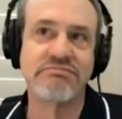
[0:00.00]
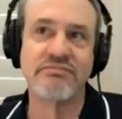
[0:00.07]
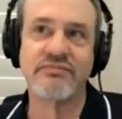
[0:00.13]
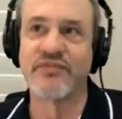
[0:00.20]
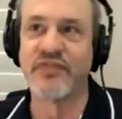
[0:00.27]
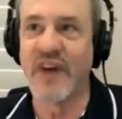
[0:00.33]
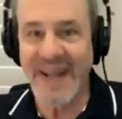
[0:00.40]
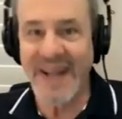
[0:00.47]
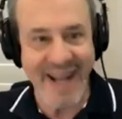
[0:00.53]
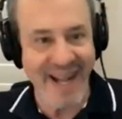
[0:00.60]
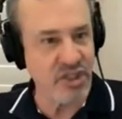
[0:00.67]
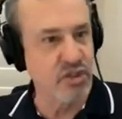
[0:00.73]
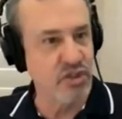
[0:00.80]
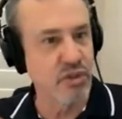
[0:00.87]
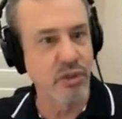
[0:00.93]

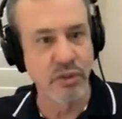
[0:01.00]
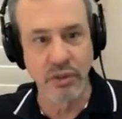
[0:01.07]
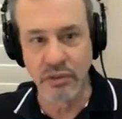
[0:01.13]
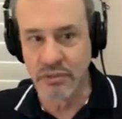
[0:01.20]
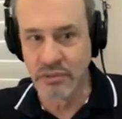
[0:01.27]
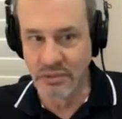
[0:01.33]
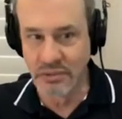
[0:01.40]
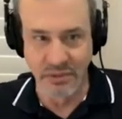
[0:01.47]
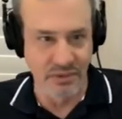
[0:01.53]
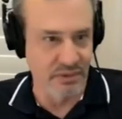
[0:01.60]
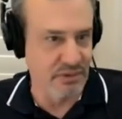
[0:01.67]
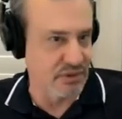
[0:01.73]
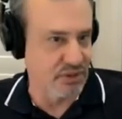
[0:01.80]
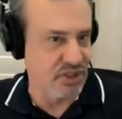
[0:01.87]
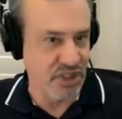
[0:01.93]
financial
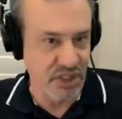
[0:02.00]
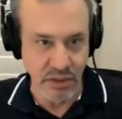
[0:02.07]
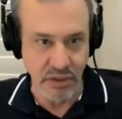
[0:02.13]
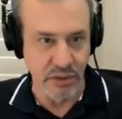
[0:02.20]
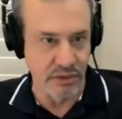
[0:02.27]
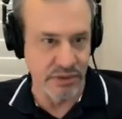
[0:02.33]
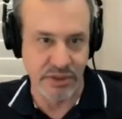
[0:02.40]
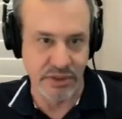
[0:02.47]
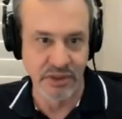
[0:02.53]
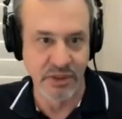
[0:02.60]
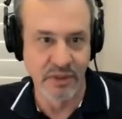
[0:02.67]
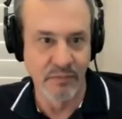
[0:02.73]
skills